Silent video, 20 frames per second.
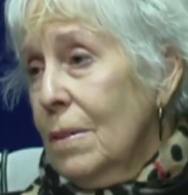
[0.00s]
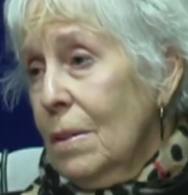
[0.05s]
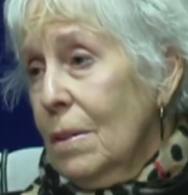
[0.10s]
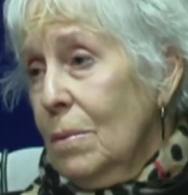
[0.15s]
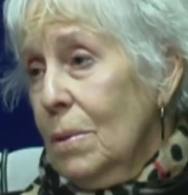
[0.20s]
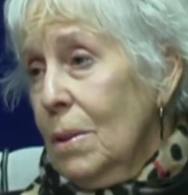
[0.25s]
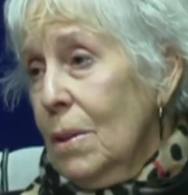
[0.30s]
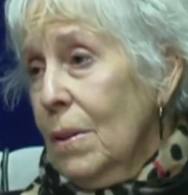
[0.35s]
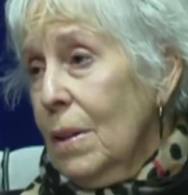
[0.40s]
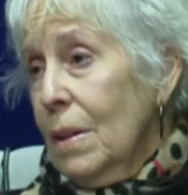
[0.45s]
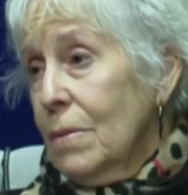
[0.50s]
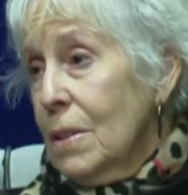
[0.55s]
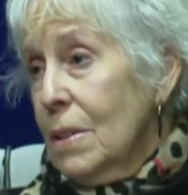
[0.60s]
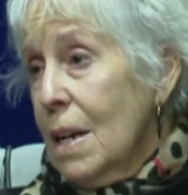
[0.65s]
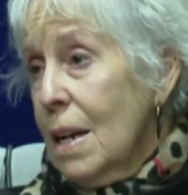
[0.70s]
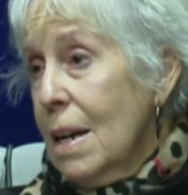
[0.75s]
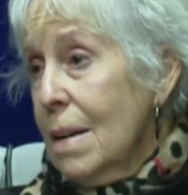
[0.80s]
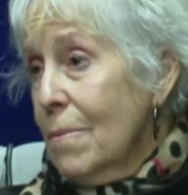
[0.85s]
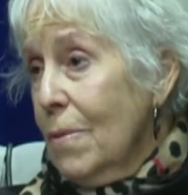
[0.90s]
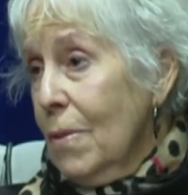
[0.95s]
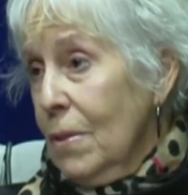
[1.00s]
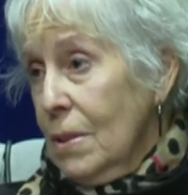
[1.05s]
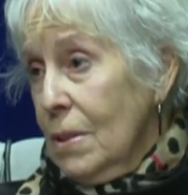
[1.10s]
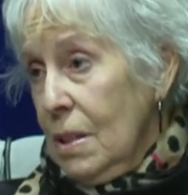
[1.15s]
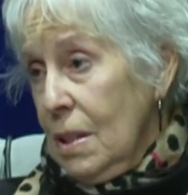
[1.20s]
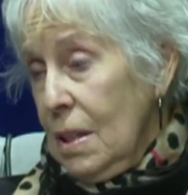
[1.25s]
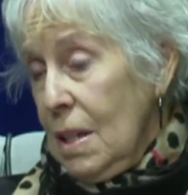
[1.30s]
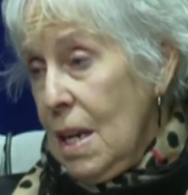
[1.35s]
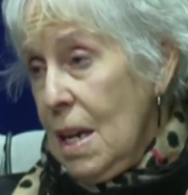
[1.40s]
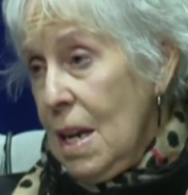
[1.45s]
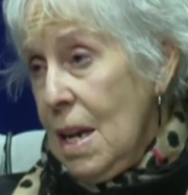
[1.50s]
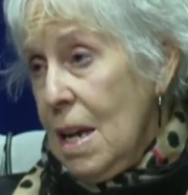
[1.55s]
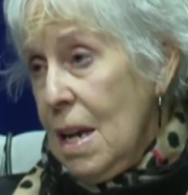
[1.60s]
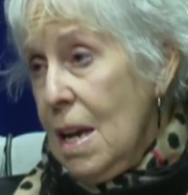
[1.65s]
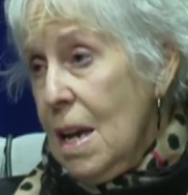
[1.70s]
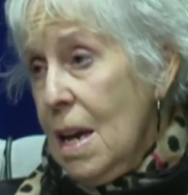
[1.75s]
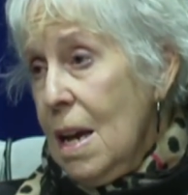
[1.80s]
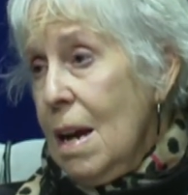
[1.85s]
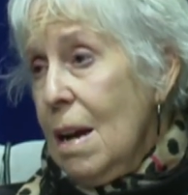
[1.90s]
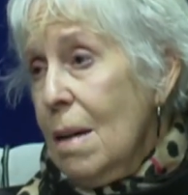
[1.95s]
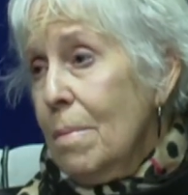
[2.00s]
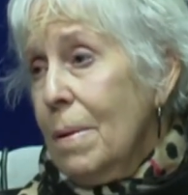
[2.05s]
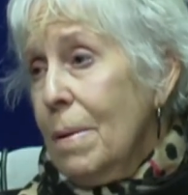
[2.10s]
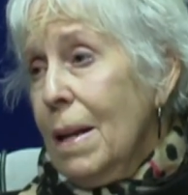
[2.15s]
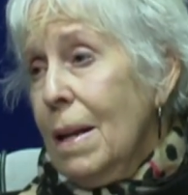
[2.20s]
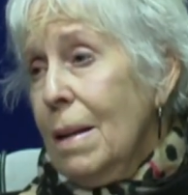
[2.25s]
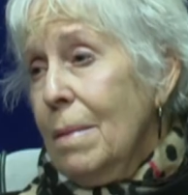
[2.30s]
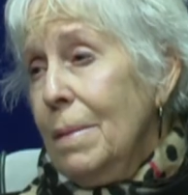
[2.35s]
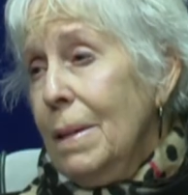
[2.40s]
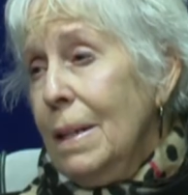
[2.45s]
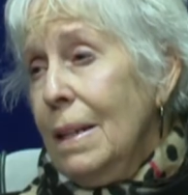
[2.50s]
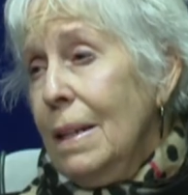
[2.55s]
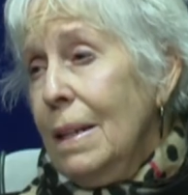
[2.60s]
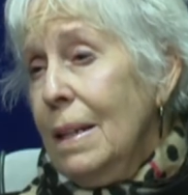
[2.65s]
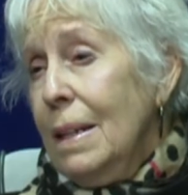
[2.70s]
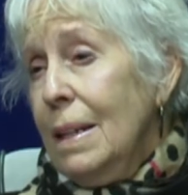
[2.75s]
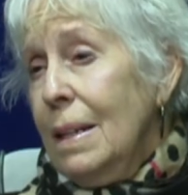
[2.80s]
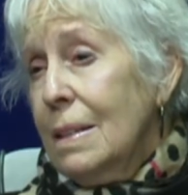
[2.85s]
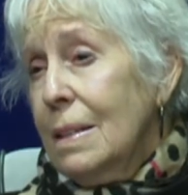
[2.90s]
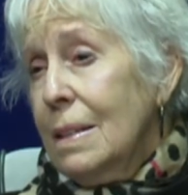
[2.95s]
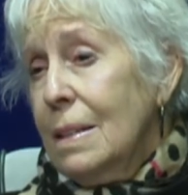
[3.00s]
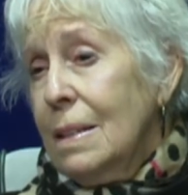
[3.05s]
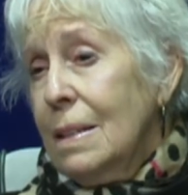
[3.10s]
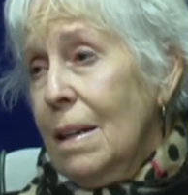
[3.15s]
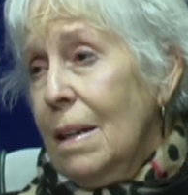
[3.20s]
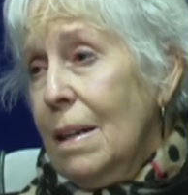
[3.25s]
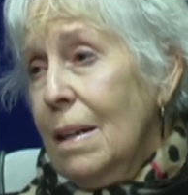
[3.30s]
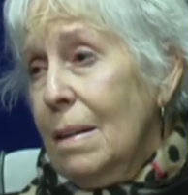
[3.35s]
that we don't have time for today. But I mean, it's